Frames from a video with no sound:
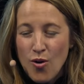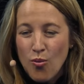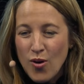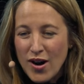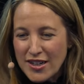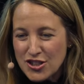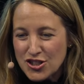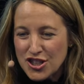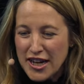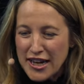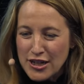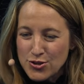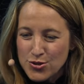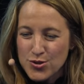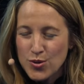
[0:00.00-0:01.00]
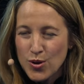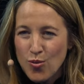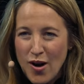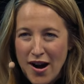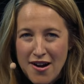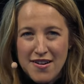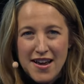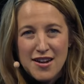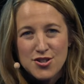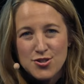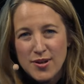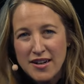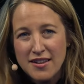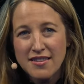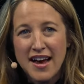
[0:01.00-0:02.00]
what change was required how did
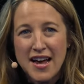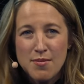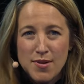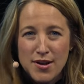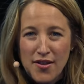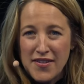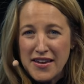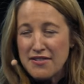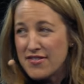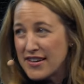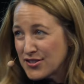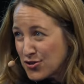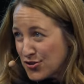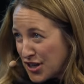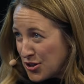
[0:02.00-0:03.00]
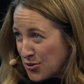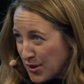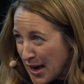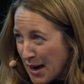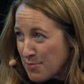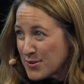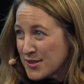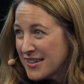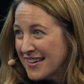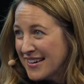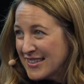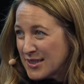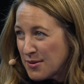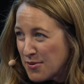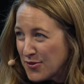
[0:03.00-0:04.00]
you get alignment on the investor side you kept
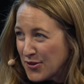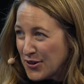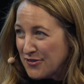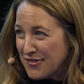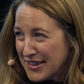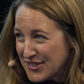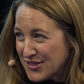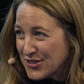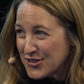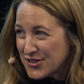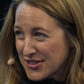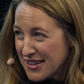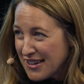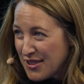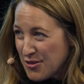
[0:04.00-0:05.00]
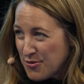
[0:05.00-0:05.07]
some of your investors we, uh,